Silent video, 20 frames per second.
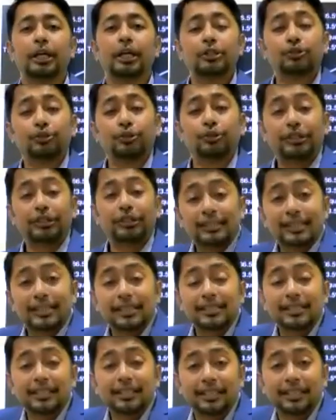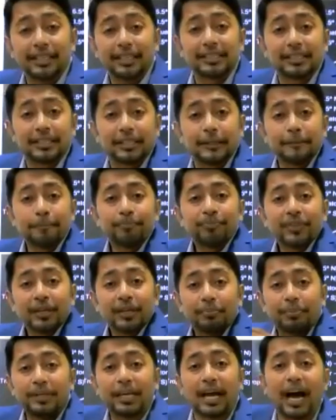So this is the reason
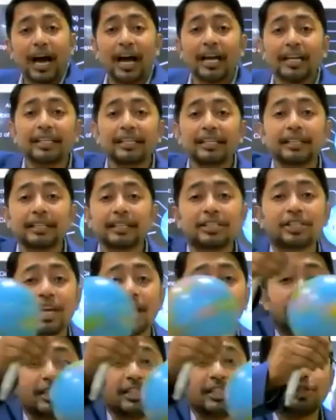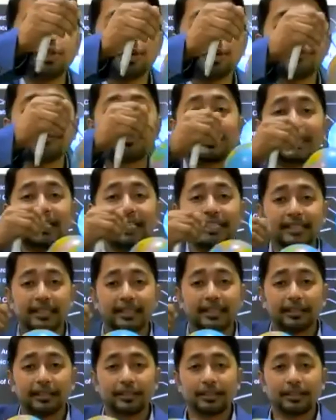behind the change of season.